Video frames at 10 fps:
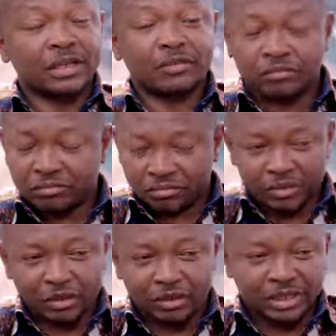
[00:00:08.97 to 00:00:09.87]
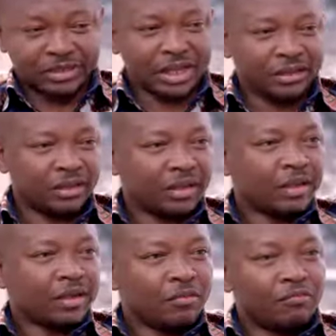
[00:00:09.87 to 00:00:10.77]
And, you know, there's that
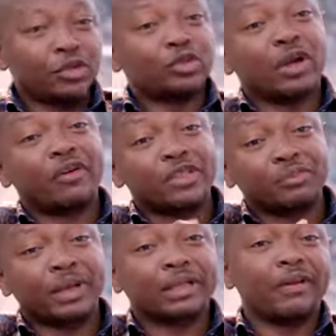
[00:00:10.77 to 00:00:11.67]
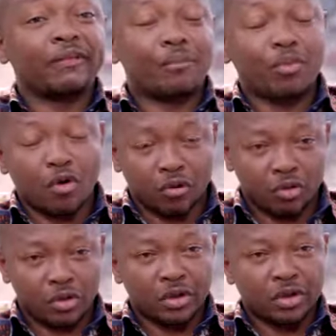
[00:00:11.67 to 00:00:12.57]
mutual respect and rapport
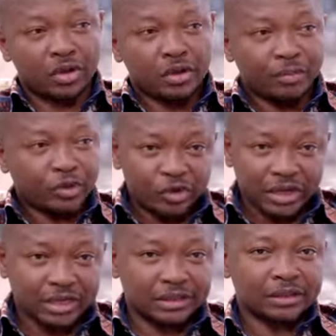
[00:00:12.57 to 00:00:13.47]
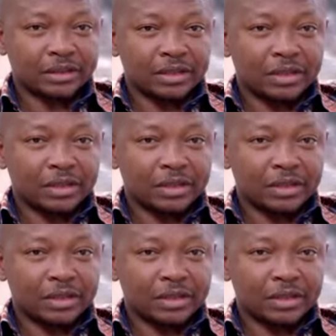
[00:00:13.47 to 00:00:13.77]
between us.